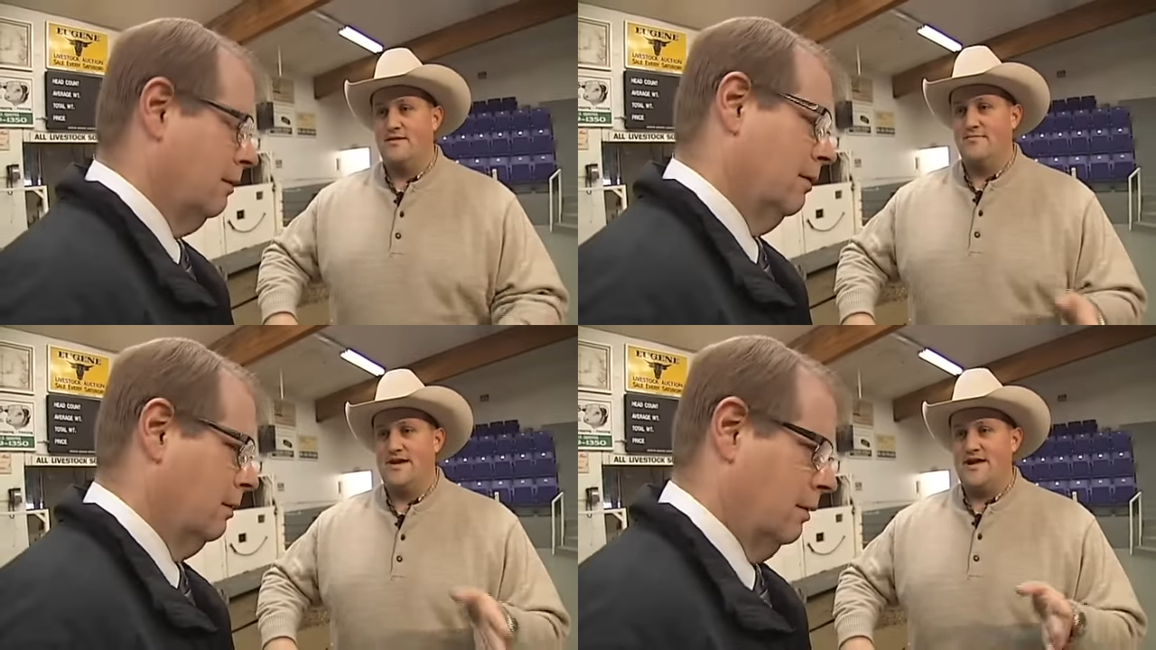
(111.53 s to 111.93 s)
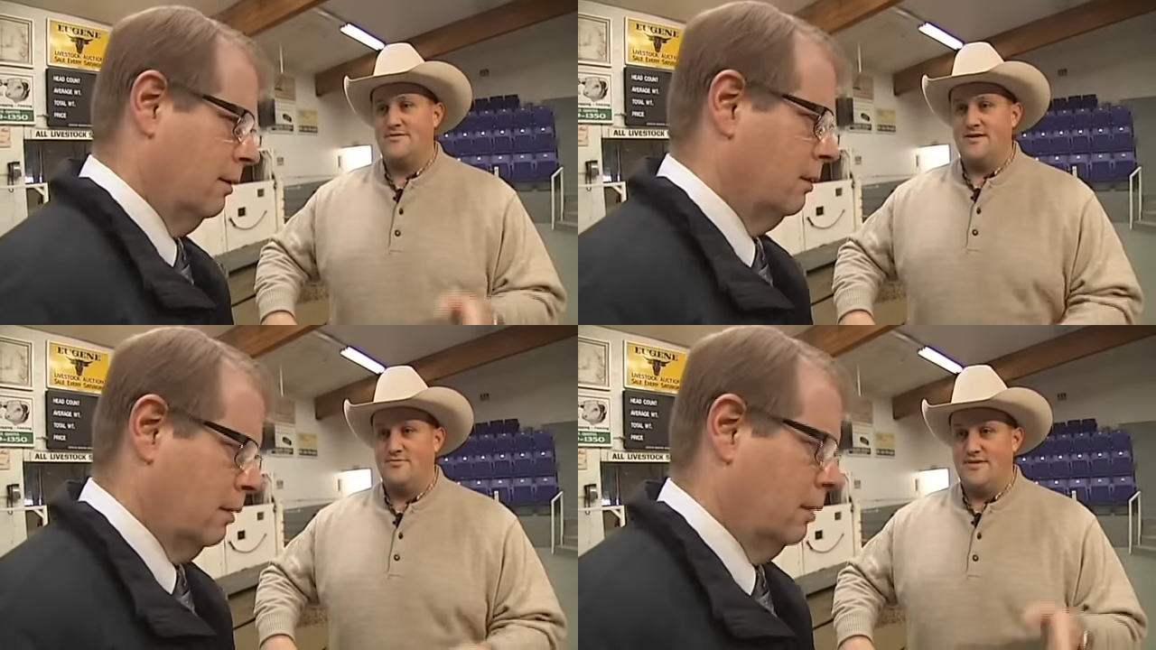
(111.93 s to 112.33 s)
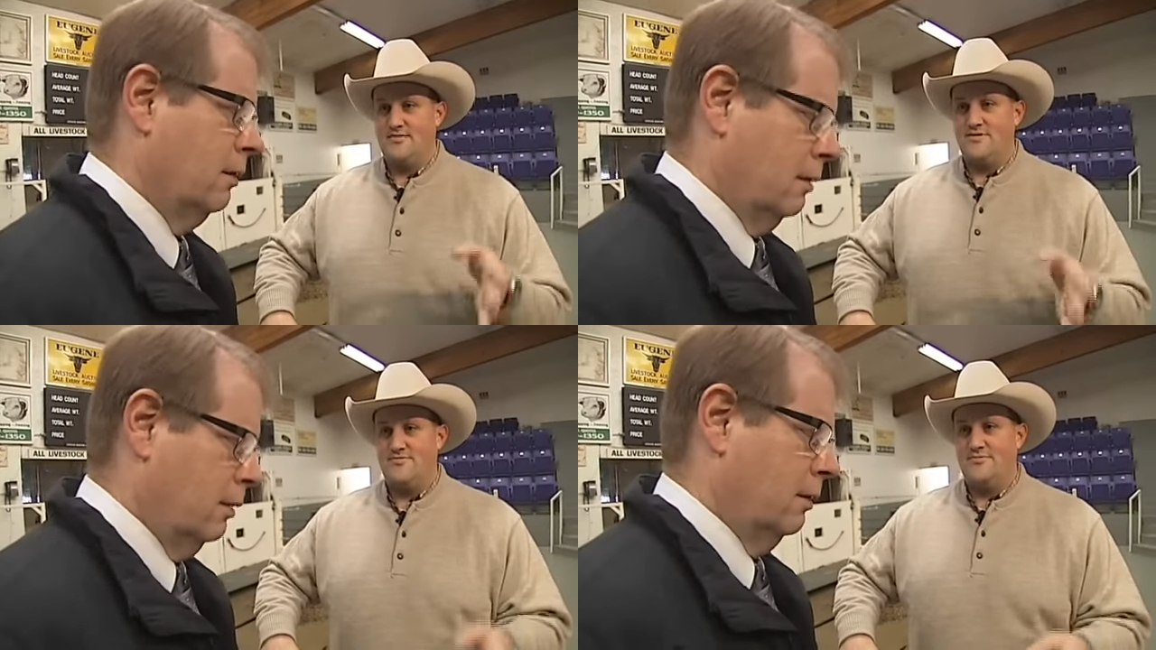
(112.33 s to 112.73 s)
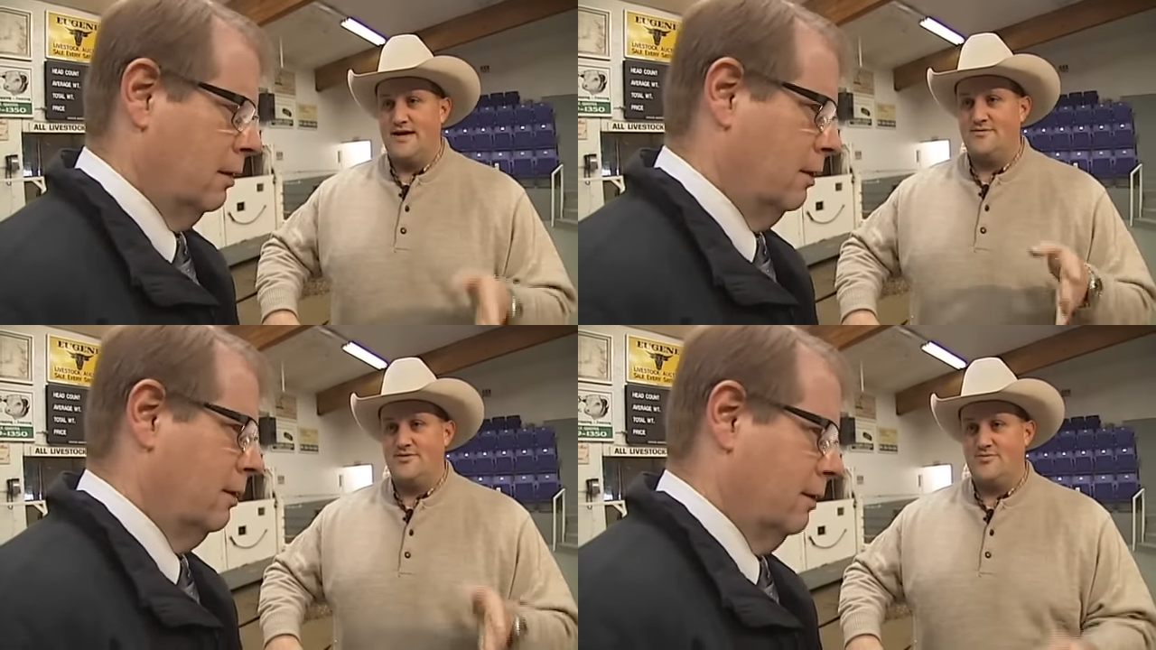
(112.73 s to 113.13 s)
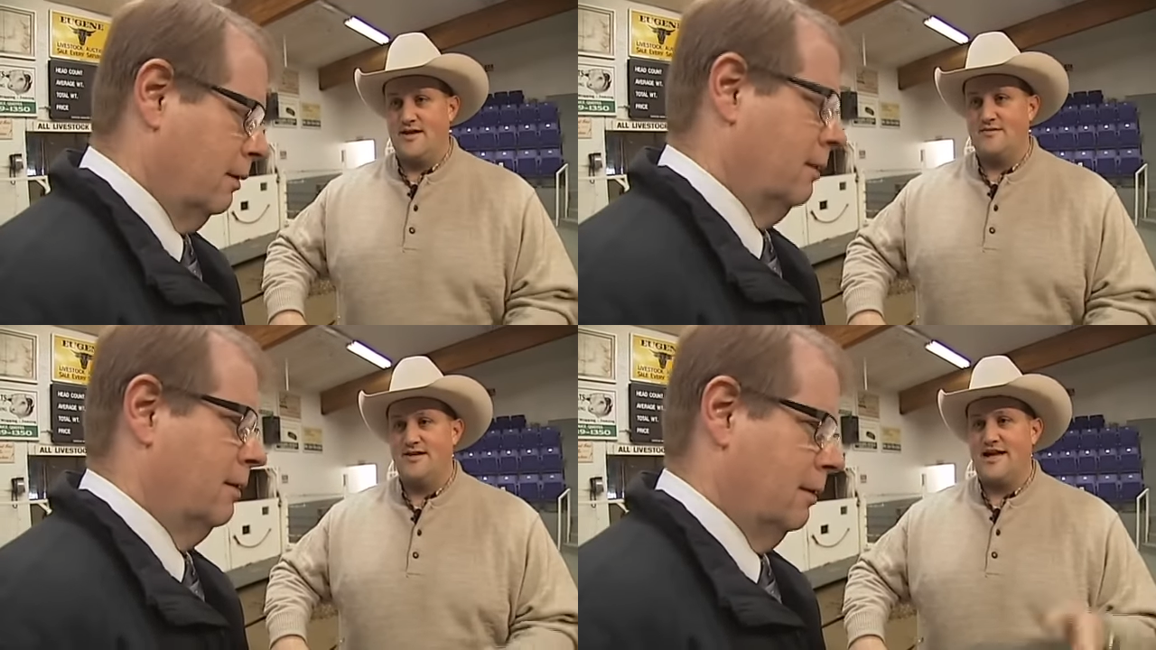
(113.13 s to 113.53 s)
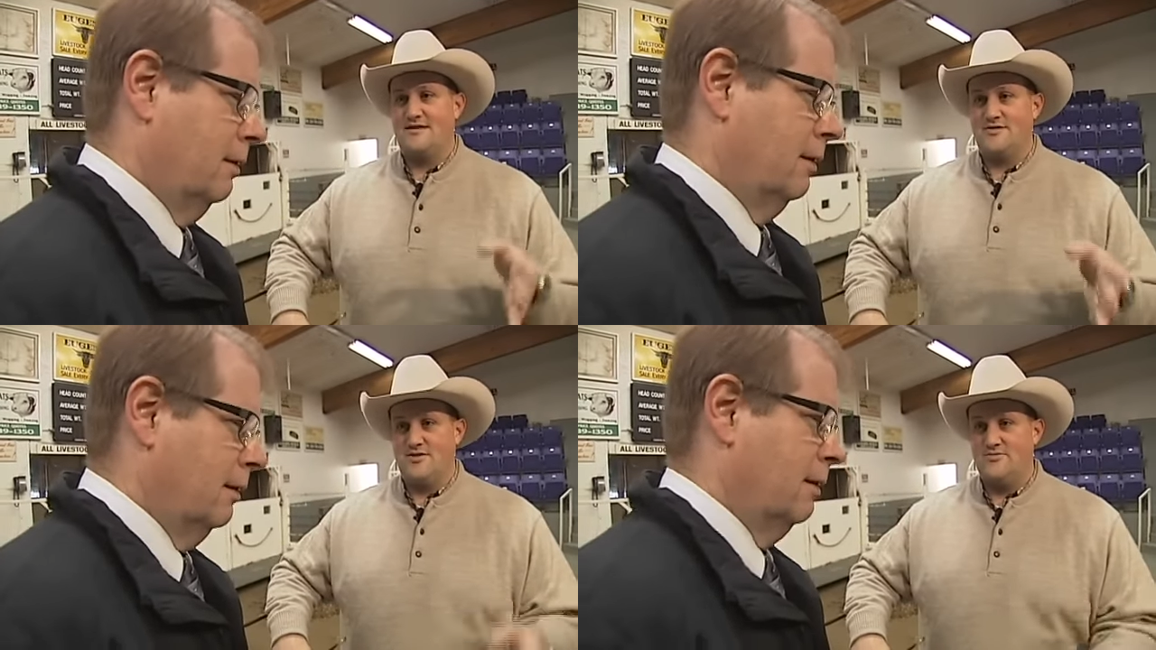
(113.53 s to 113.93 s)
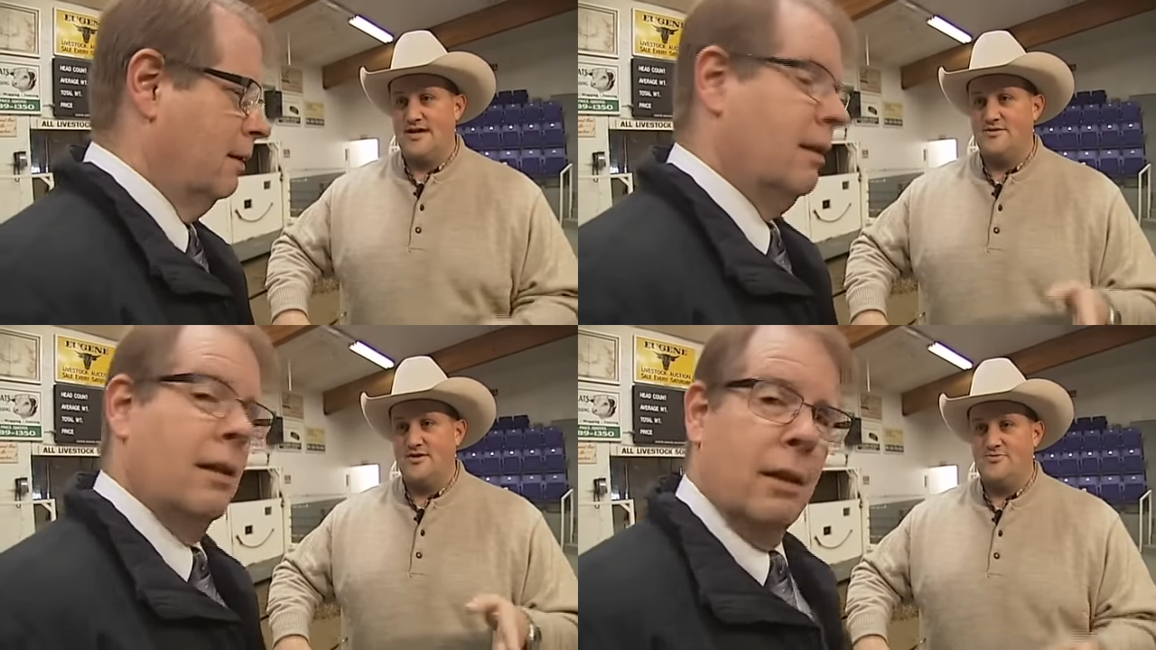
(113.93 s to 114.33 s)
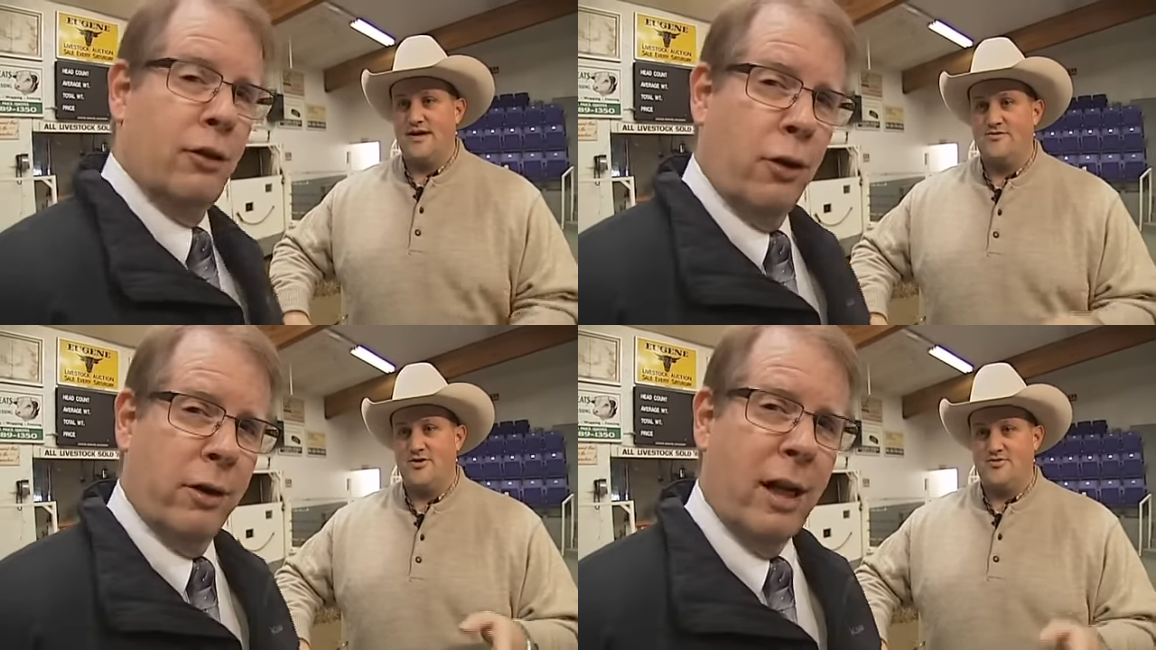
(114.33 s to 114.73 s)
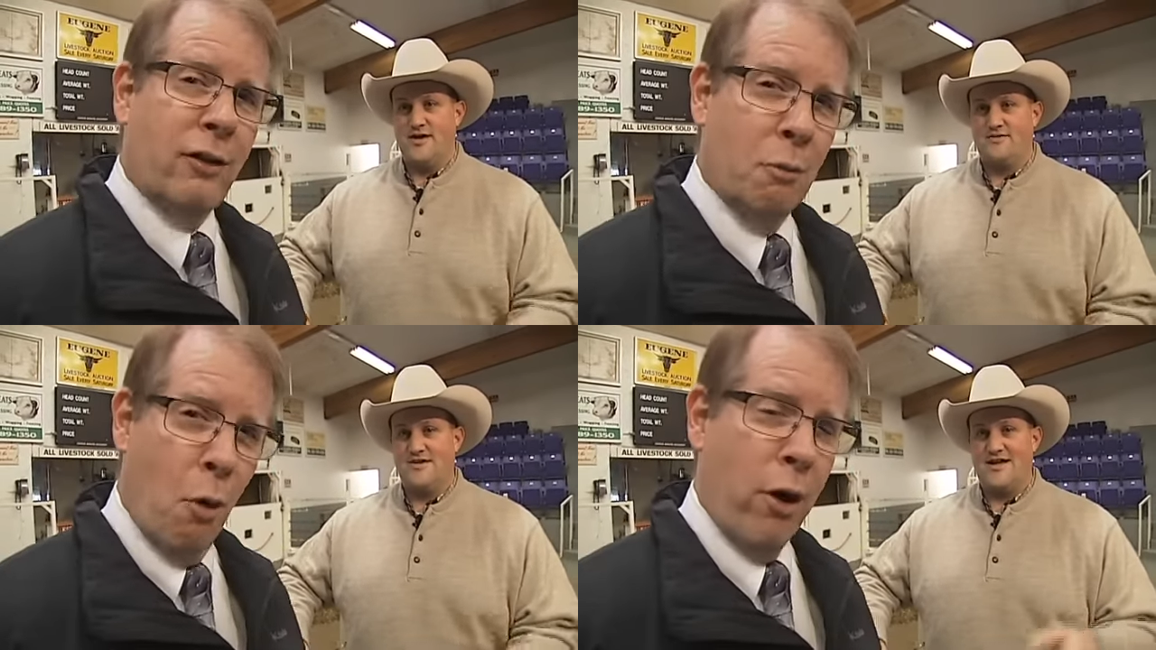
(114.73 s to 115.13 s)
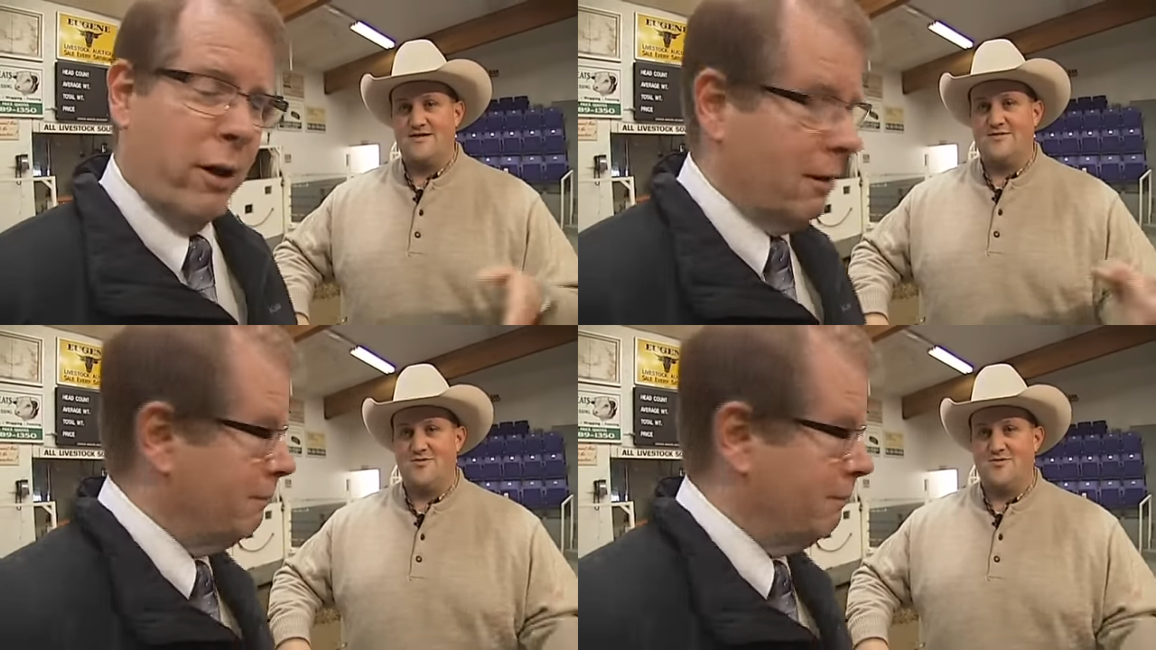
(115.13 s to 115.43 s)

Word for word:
Speaker 1: dollar bid down, two down, two down, two dollar bid down, two down, two down, two dollar bid down,